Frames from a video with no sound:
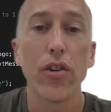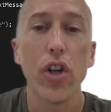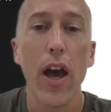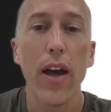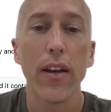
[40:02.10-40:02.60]

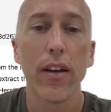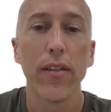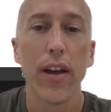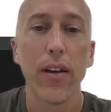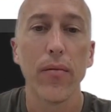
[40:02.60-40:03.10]
chat
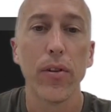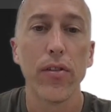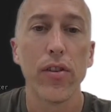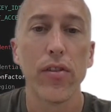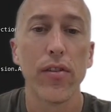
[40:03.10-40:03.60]
because I was
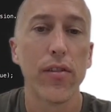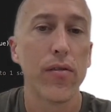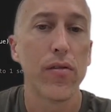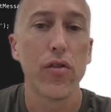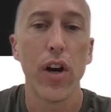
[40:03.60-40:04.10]
just
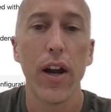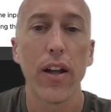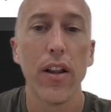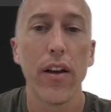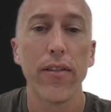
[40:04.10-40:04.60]
trying
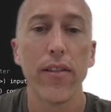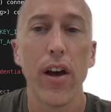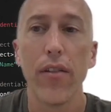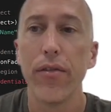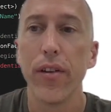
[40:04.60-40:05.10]
a lot of
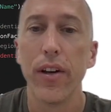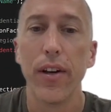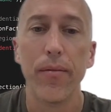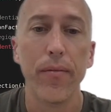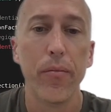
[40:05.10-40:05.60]
stuff.
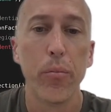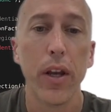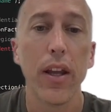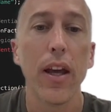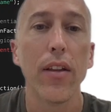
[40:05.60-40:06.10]

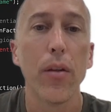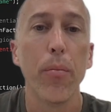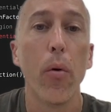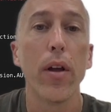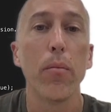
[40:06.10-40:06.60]
But again, the
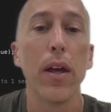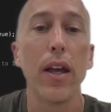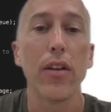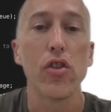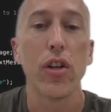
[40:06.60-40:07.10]
point
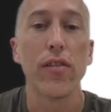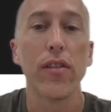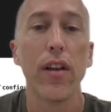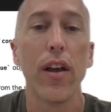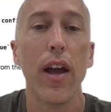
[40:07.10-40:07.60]
being is just
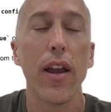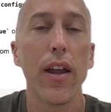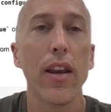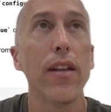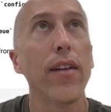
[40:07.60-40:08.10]

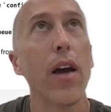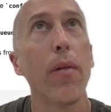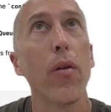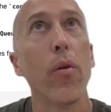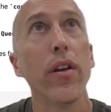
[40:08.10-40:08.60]
anytime
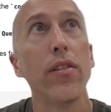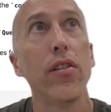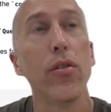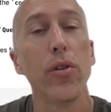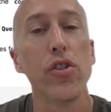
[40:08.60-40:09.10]
I wanted to
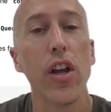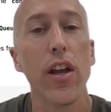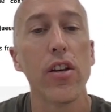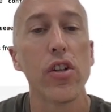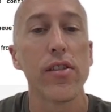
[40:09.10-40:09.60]
do a
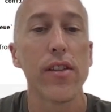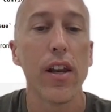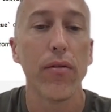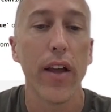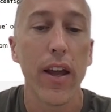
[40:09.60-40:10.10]
change, instead
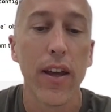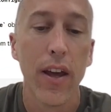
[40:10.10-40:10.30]
of like